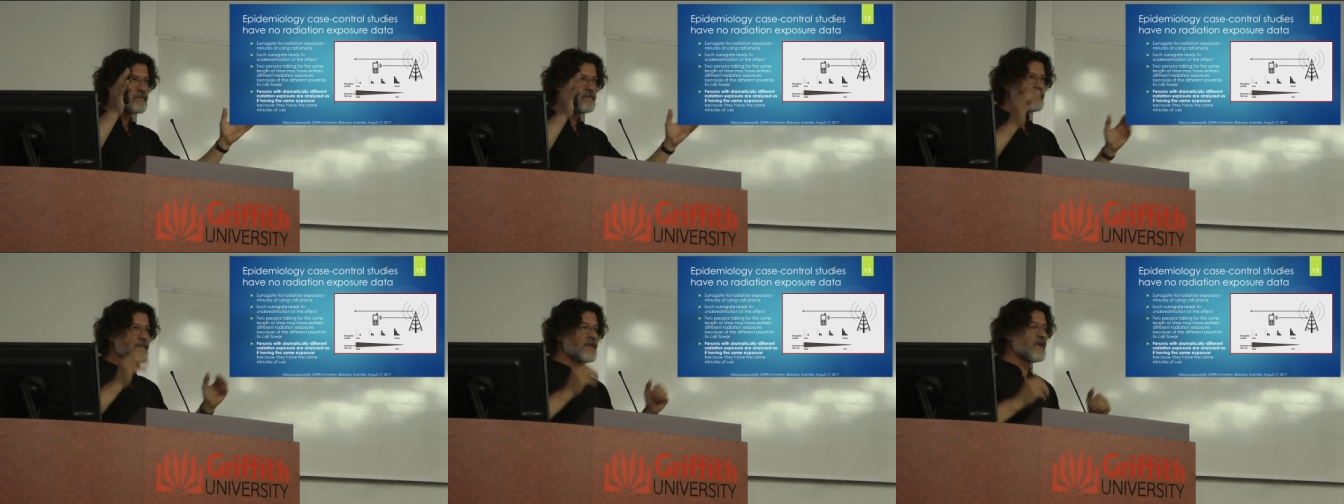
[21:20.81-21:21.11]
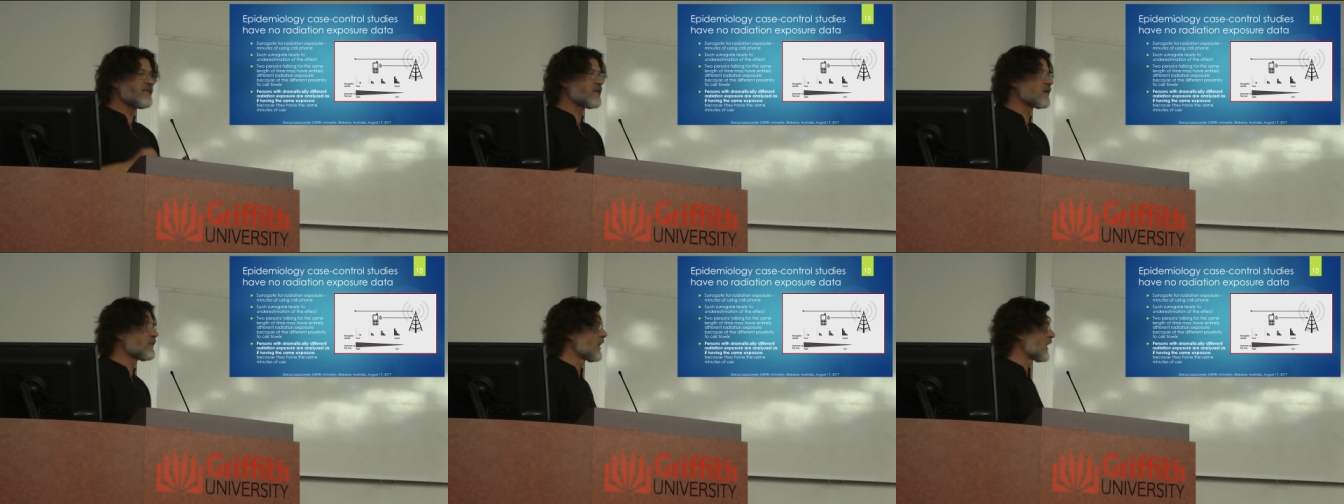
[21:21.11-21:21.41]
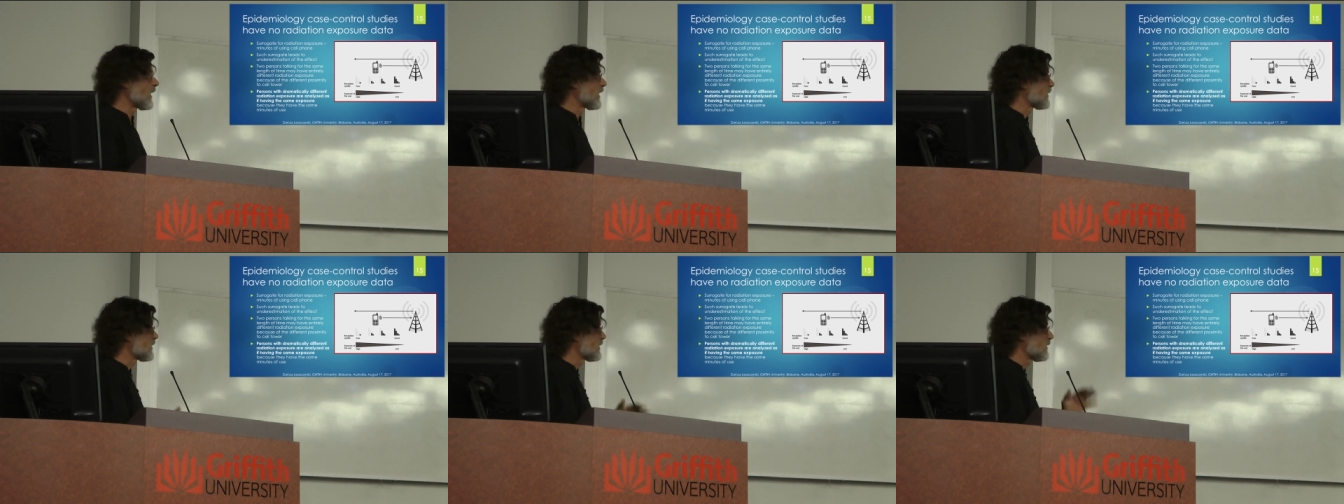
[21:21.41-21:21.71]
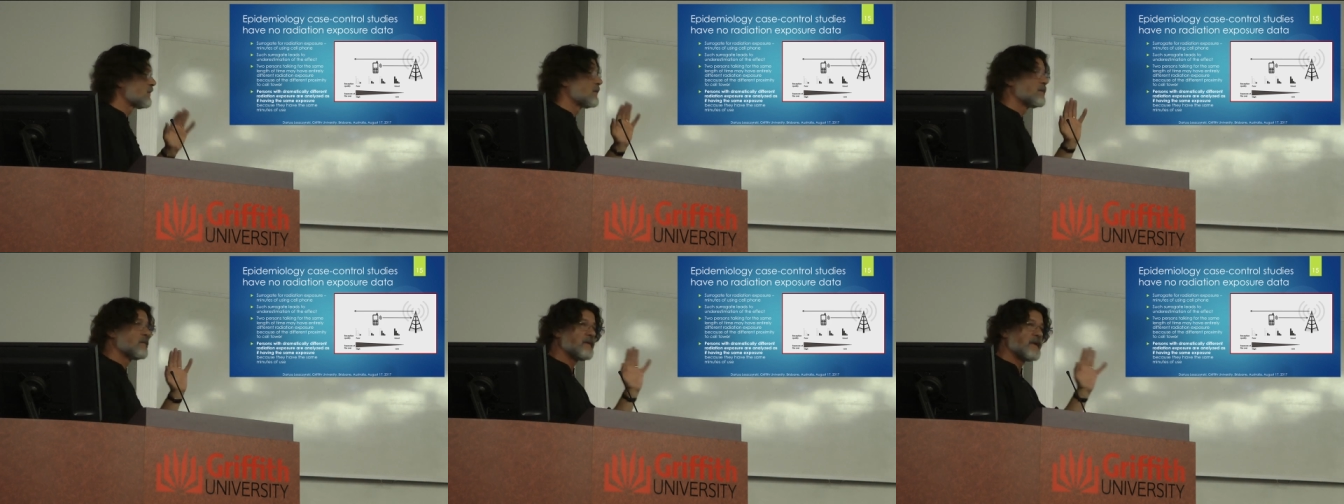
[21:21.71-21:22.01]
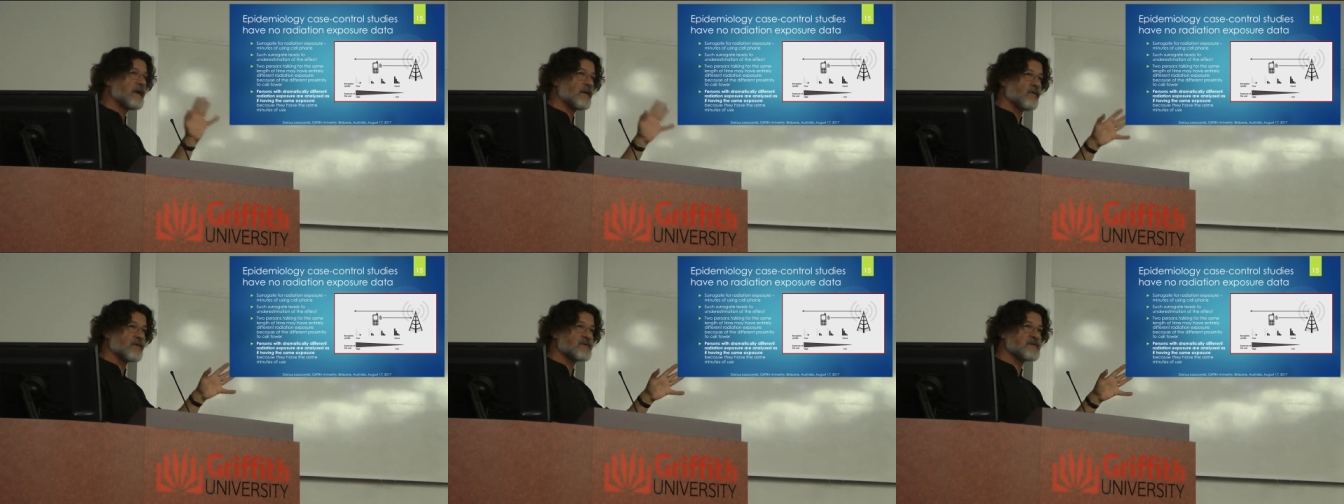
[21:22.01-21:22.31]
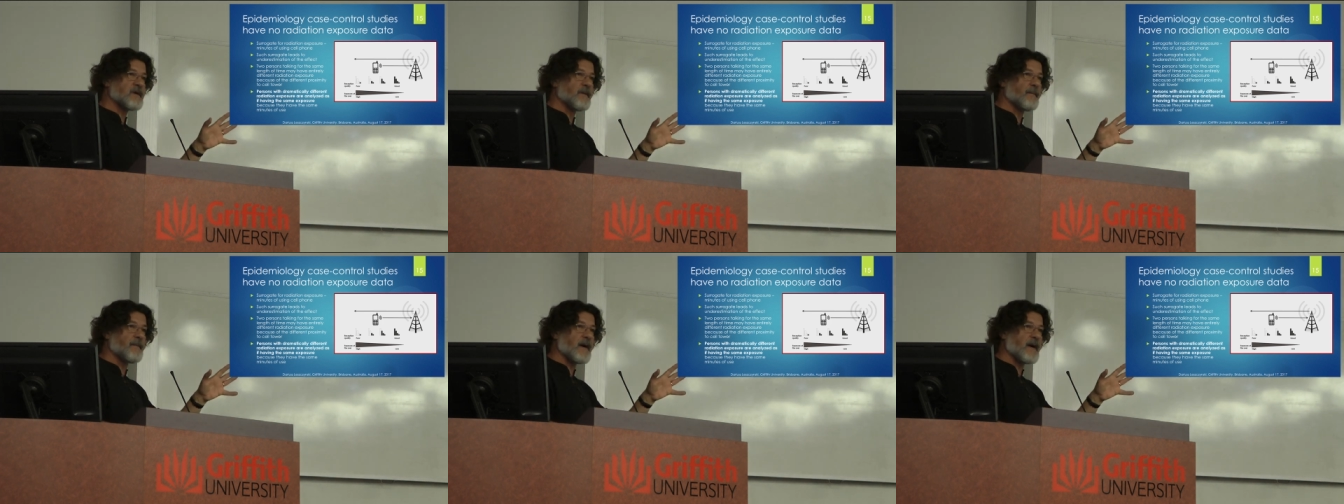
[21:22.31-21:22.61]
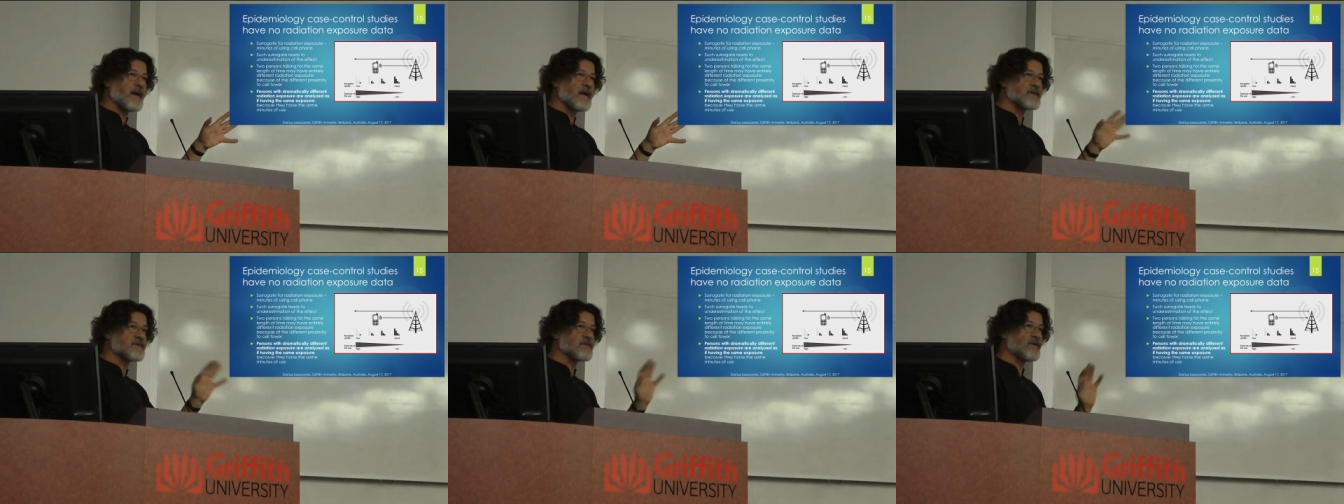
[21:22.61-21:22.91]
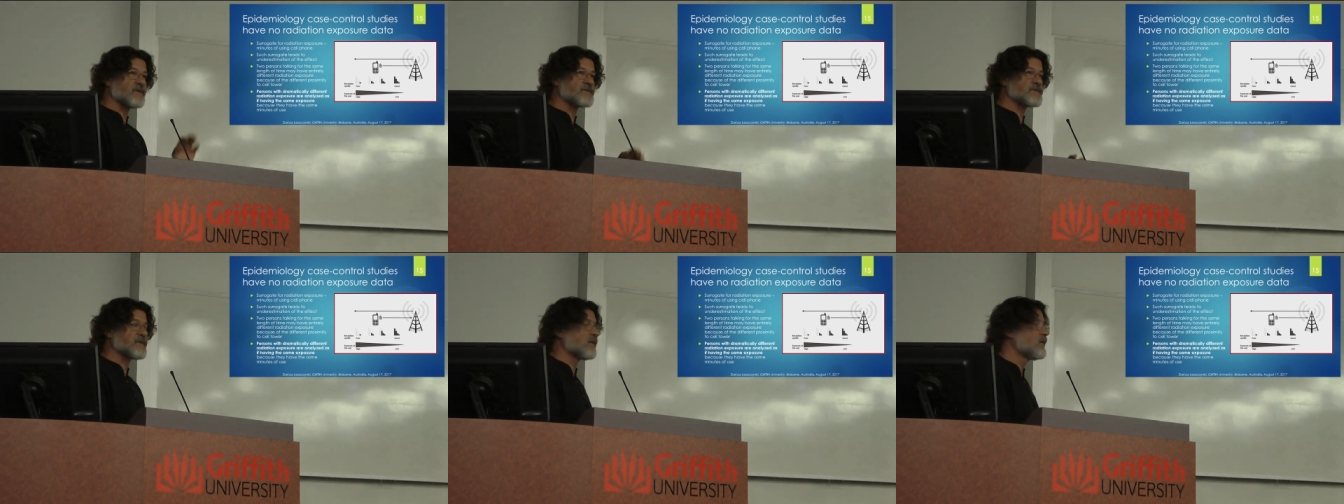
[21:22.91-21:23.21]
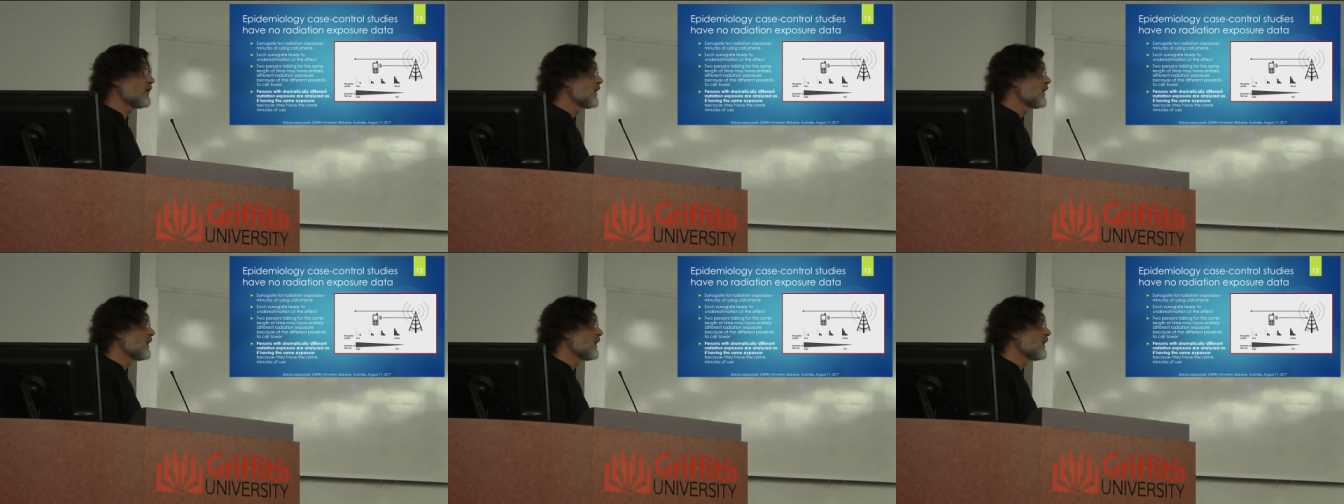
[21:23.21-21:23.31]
never mind. There was some bias also